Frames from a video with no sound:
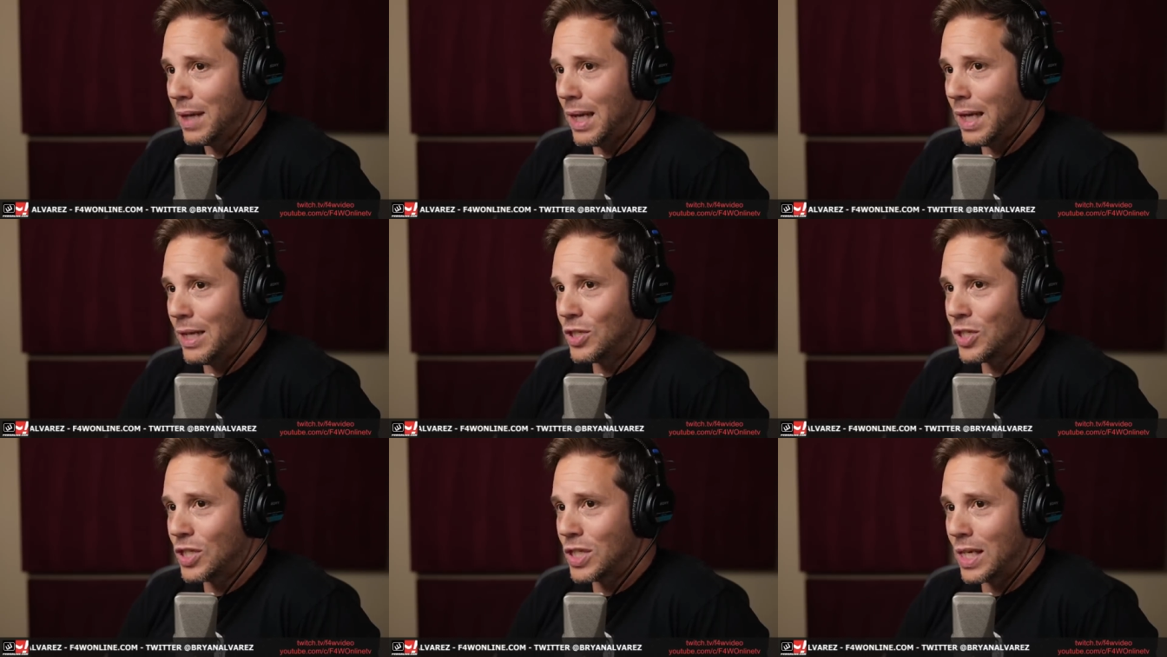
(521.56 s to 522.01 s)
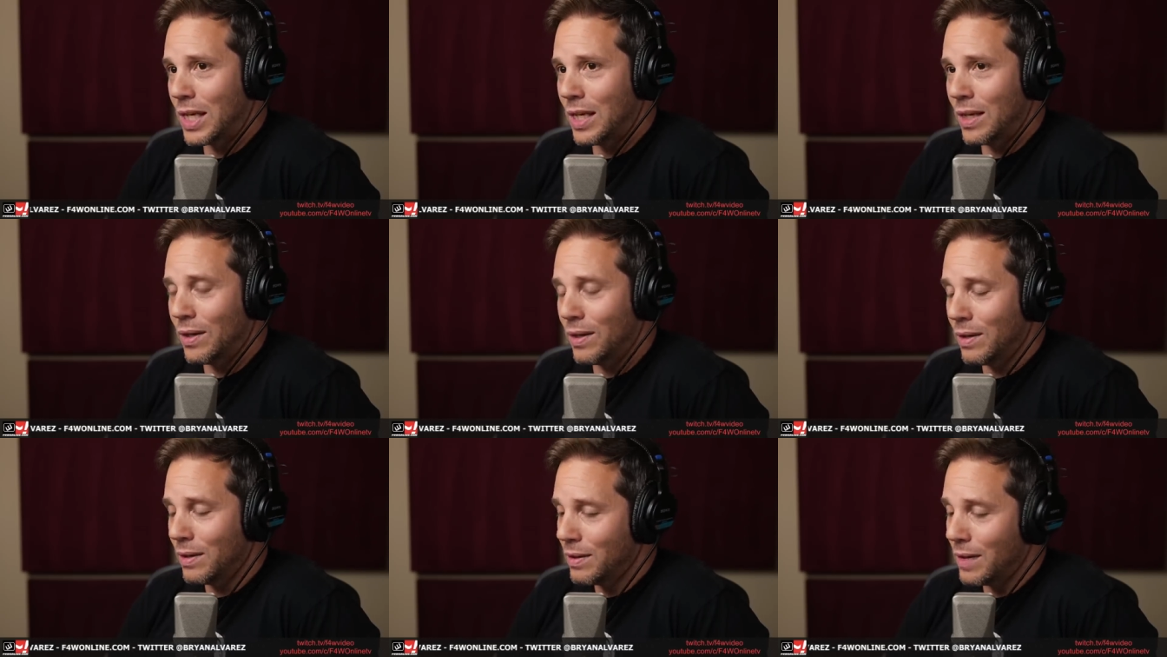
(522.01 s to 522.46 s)
Ace
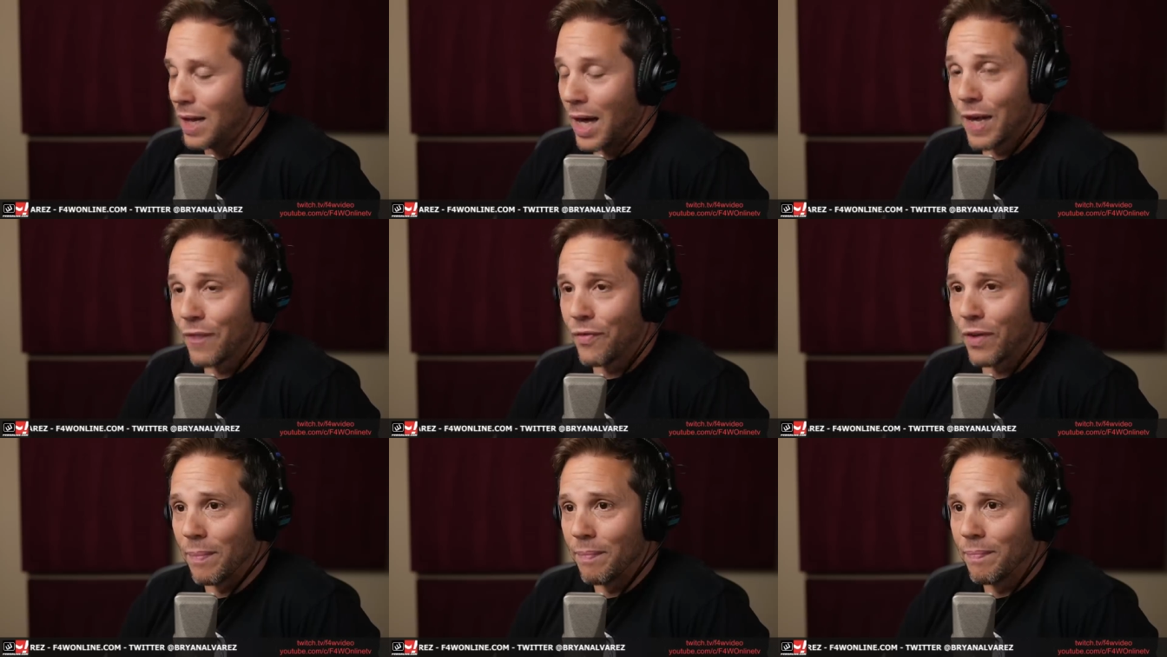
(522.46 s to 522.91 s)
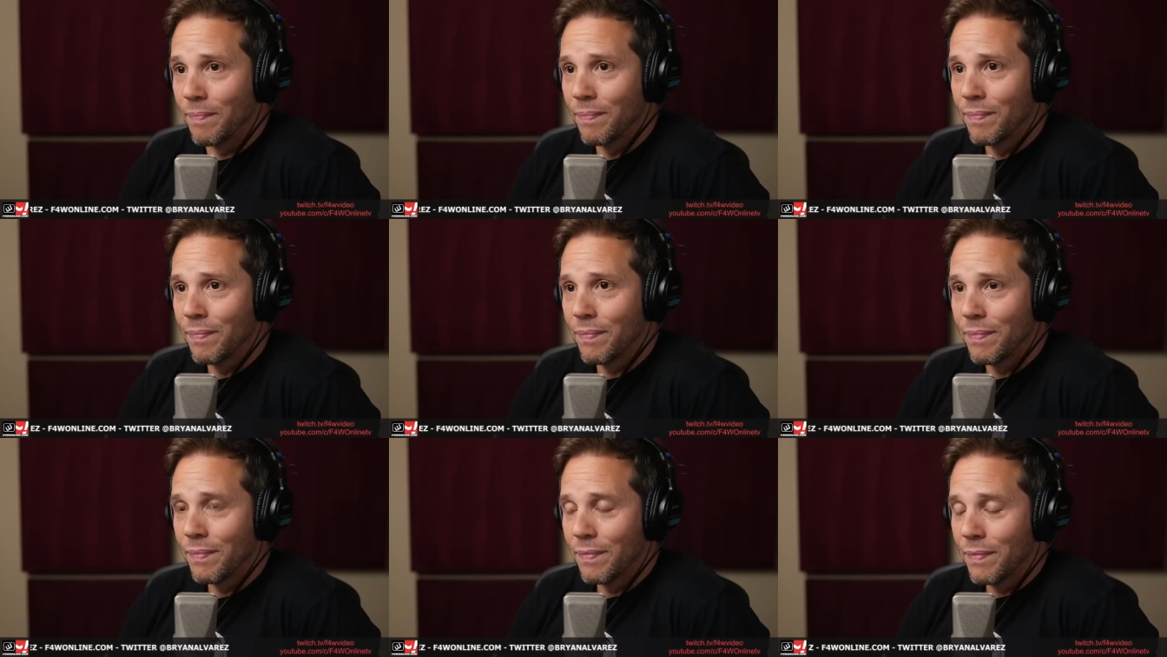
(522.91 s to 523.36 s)
Steel, none of them.
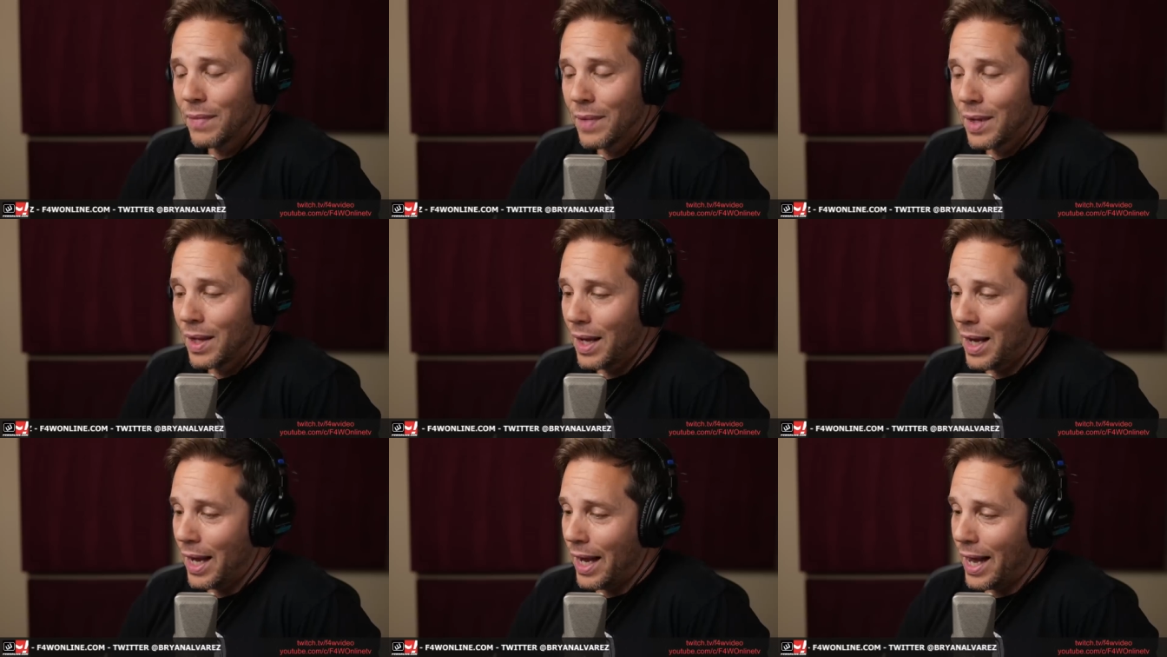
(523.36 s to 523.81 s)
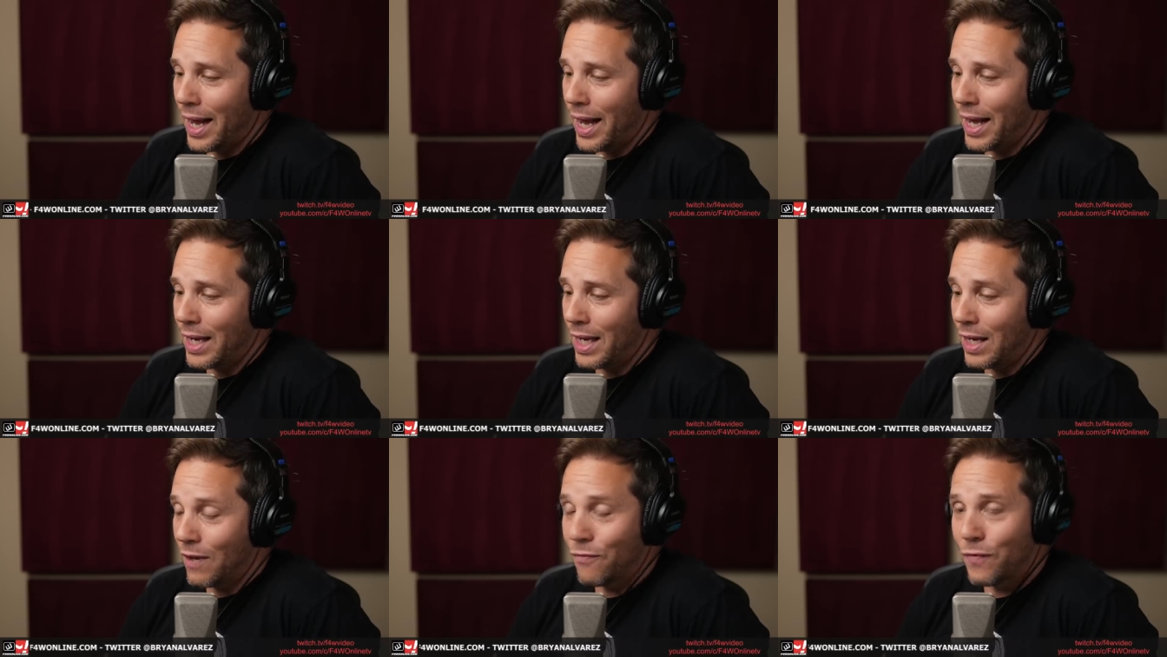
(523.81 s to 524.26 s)

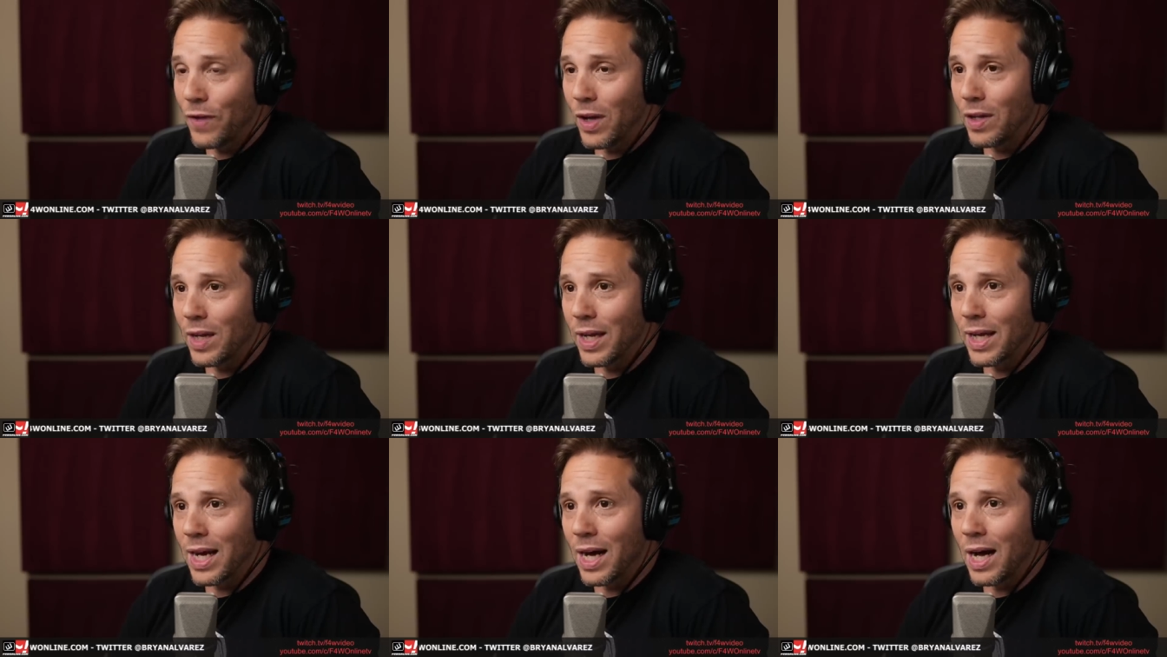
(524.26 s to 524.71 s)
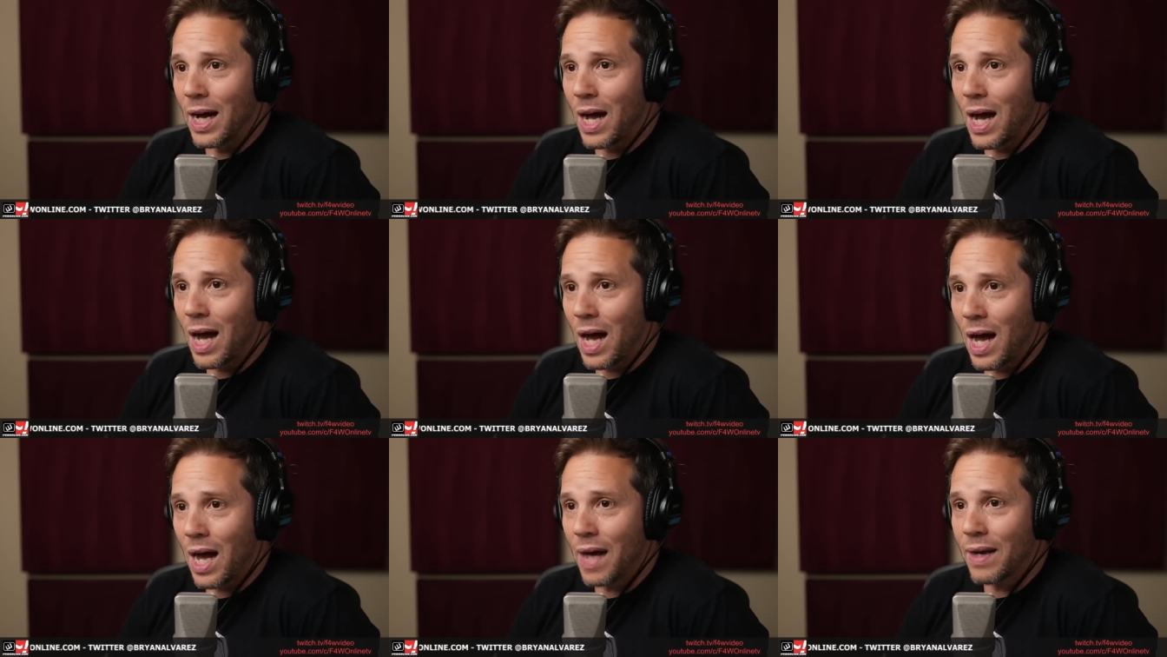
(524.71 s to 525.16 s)
And it felt like a
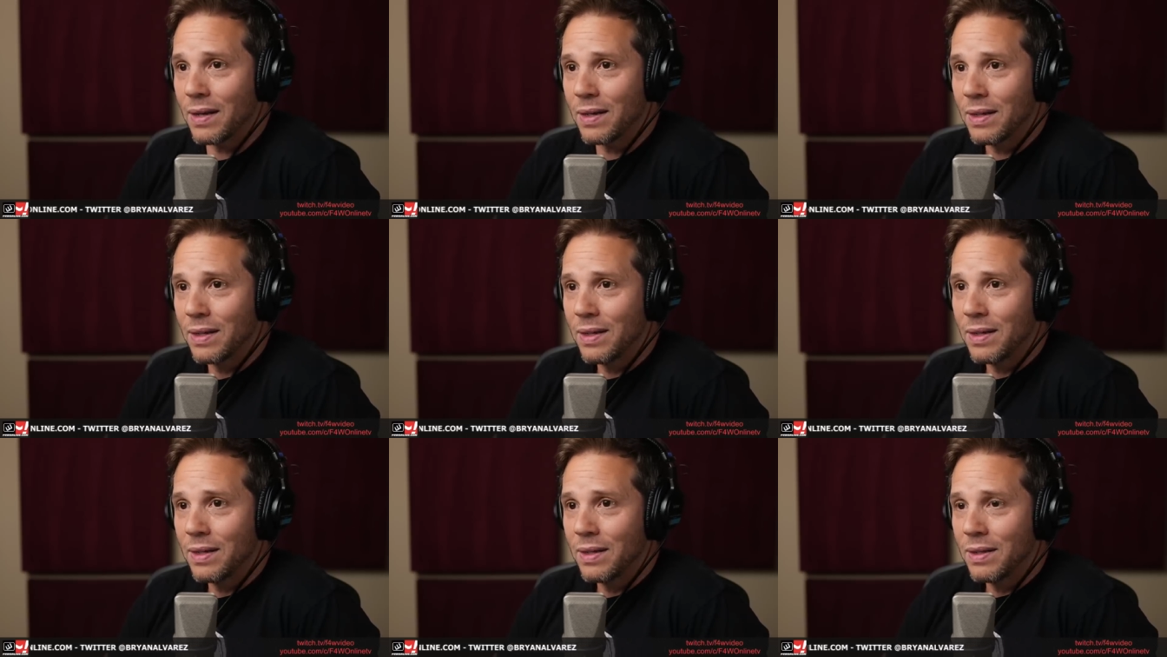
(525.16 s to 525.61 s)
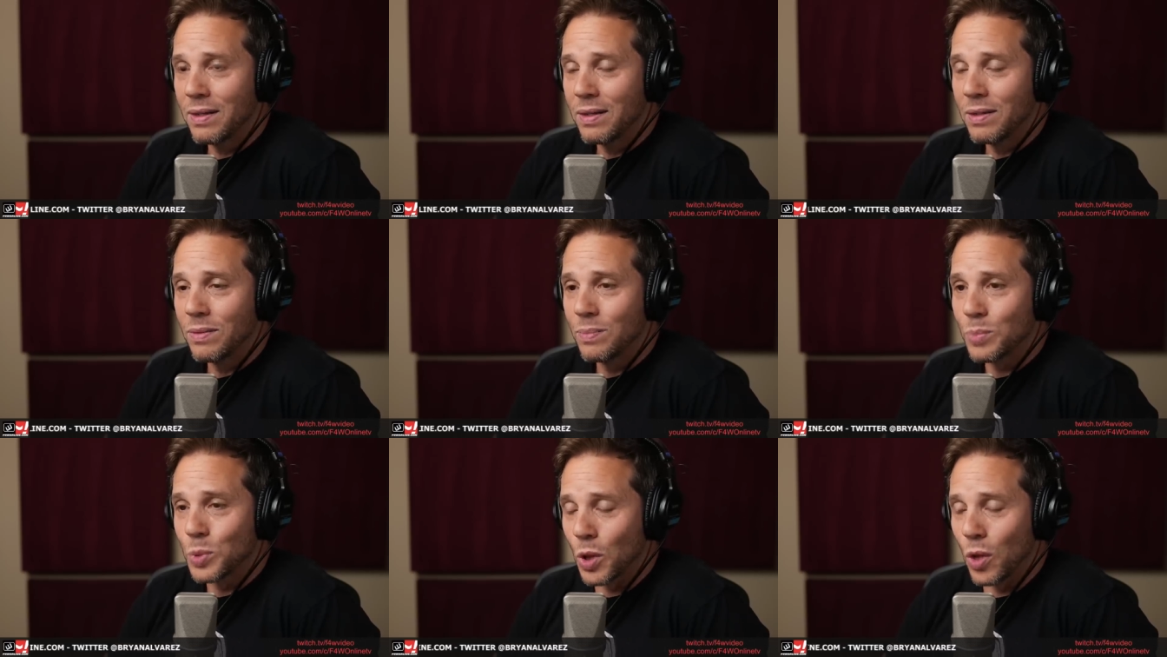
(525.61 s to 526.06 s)
hot
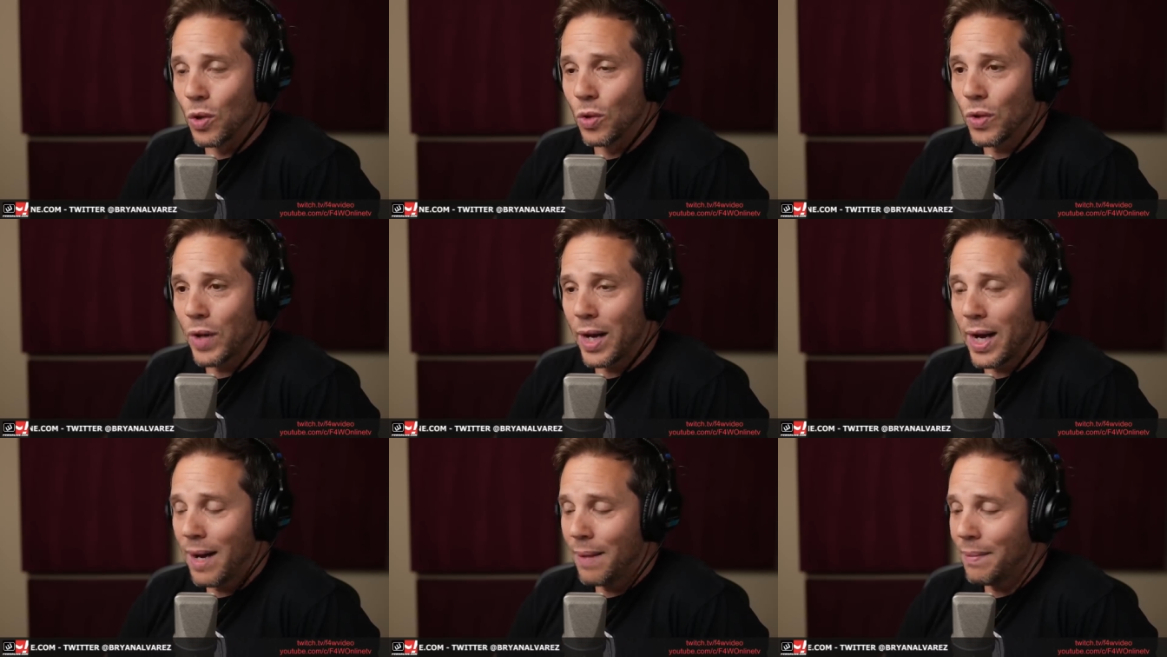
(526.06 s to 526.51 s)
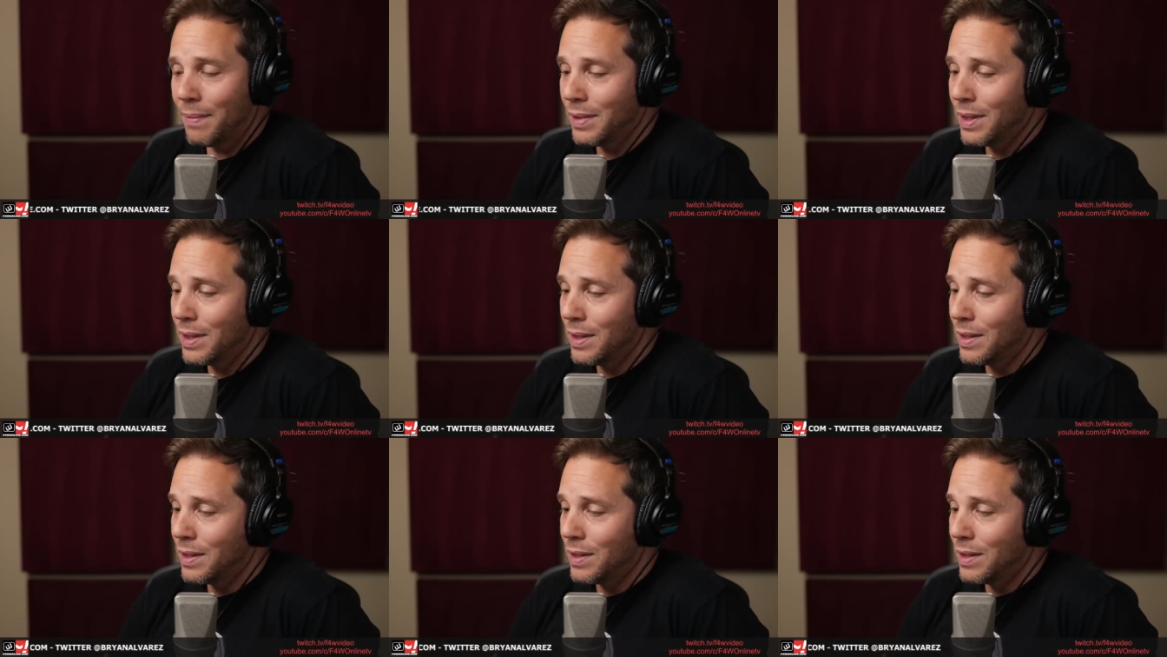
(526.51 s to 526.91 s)
program.